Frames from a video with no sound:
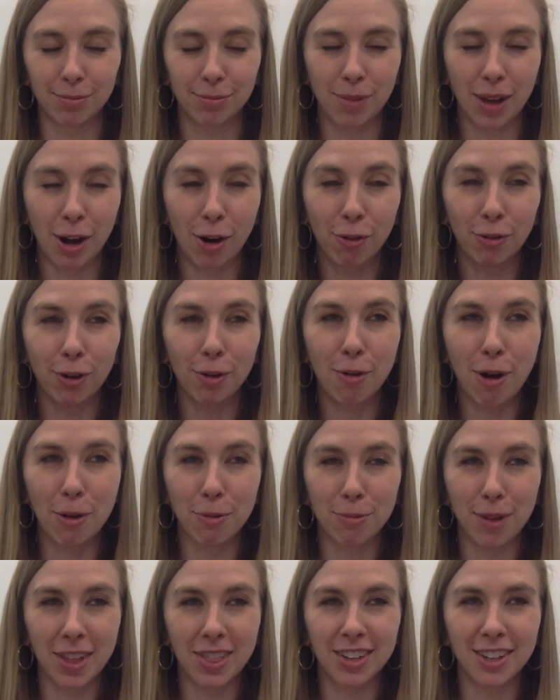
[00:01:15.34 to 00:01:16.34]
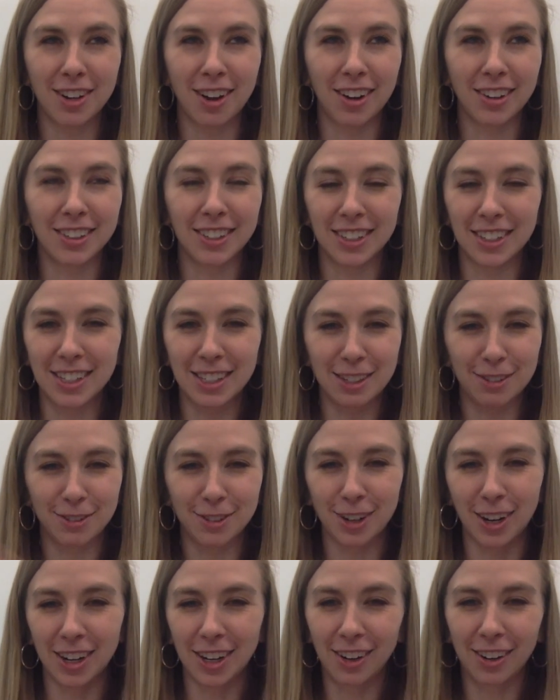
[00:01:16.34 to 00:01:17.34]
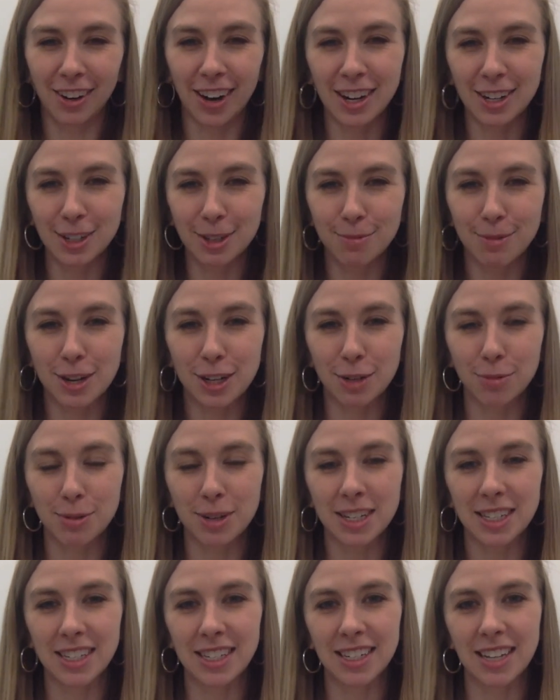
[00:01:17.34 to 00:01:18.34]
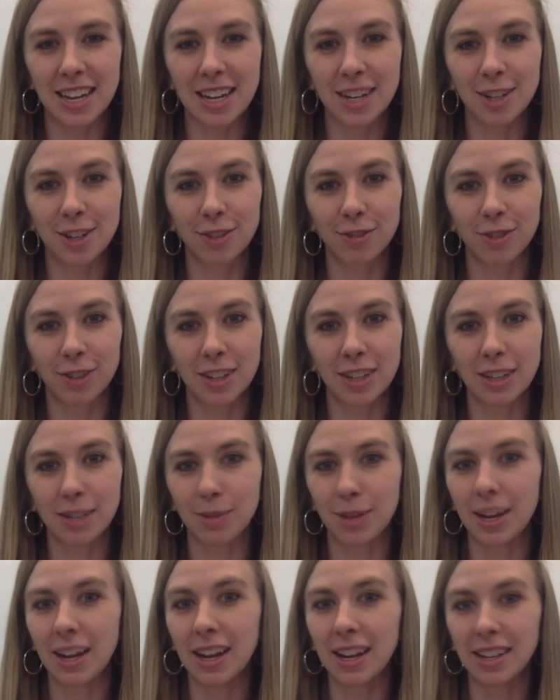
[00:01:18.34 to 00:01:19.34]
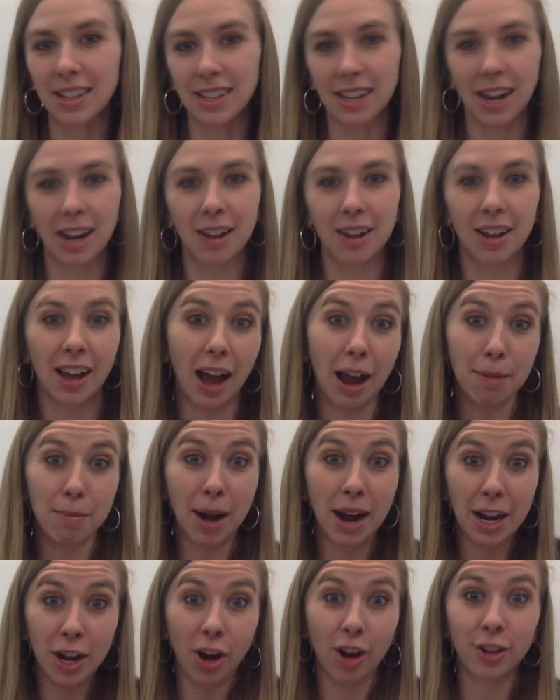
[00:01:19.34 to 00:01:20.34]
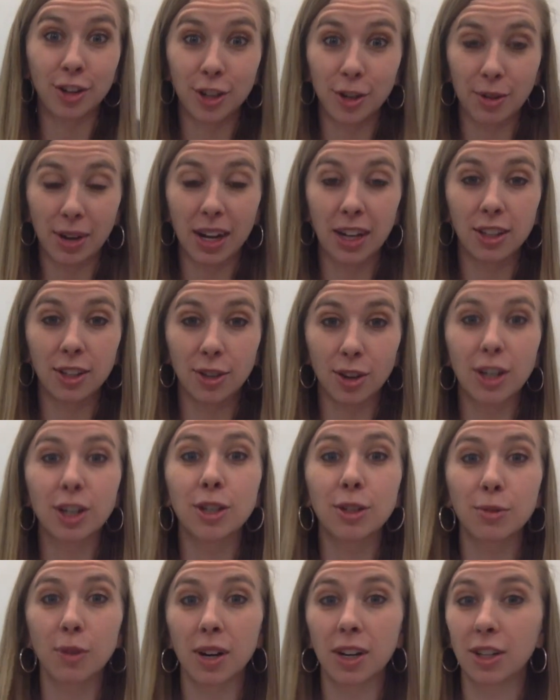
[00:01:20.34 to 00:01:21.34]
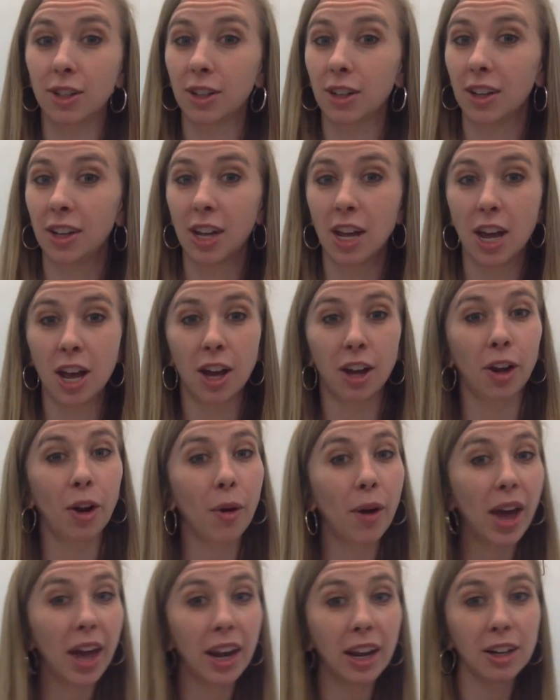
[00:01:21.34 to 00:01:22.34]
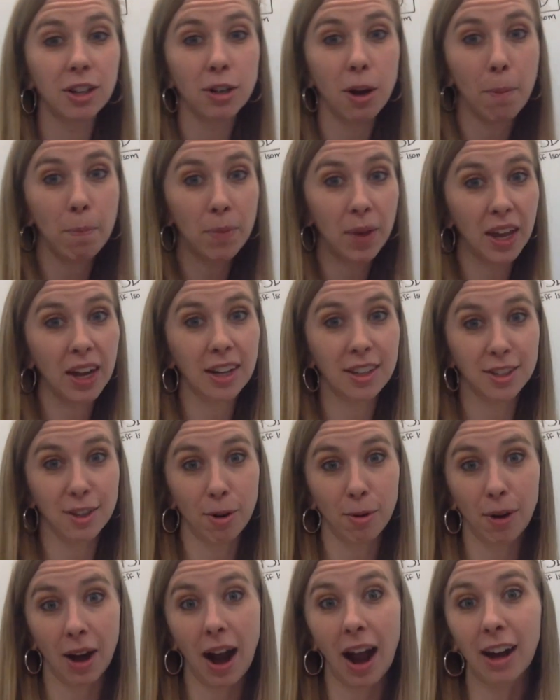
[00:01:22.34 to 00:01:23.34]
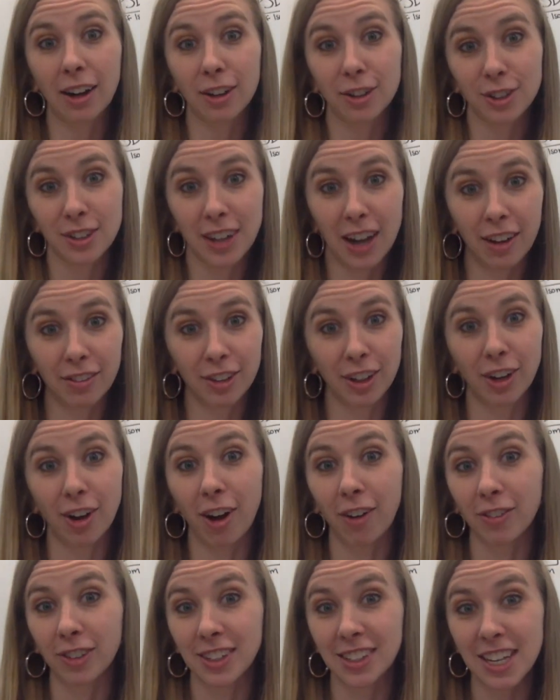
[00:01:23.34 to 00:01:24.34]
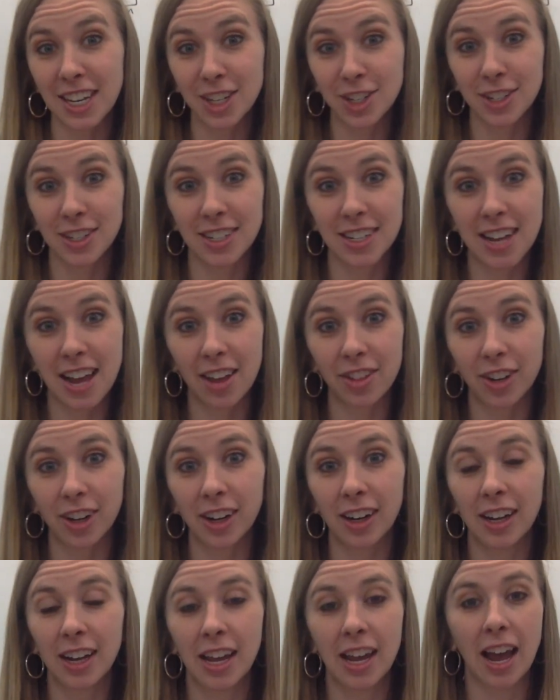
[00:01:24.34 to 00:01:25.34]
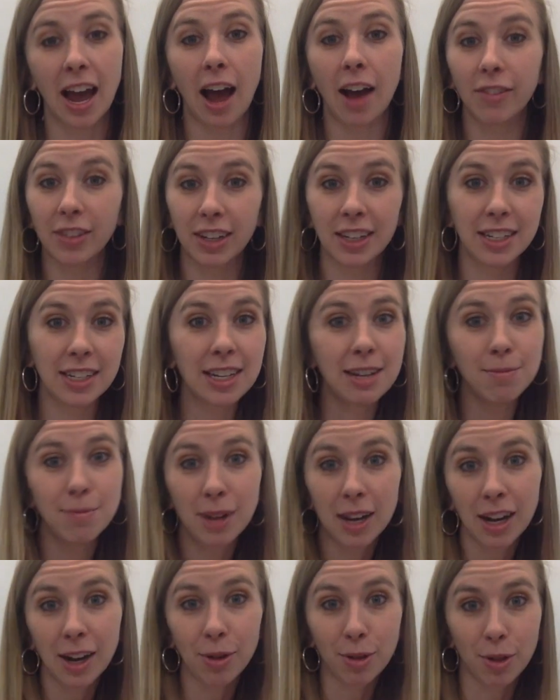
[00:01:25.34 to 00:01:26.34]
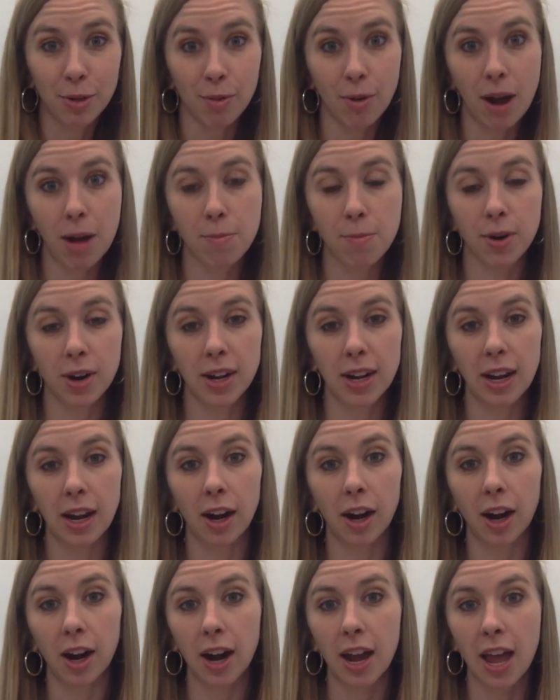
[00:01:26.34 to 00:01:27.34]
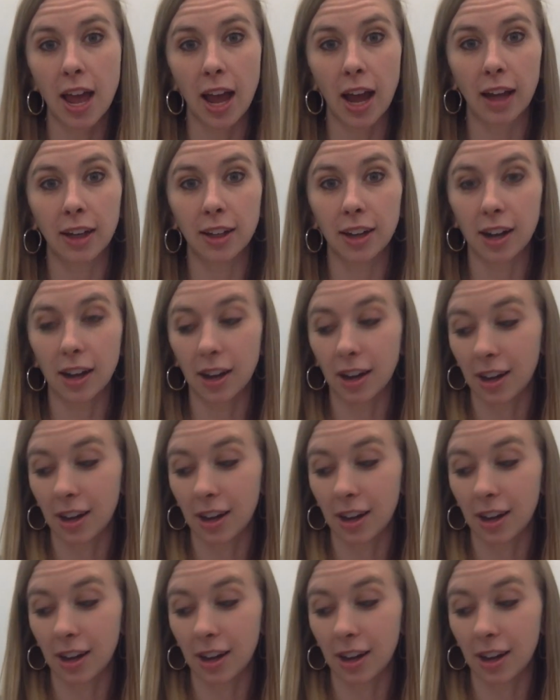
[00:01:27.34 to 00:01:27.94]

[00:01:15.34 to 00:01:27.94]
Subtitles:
been overwhelmed by the dauntingness of trying to create too much presentation for these meetings, and I might not do it. And so I just wanted to go ahead and jump in as though we're actually having a conversation together, having a team meeting with a whiteboard here, and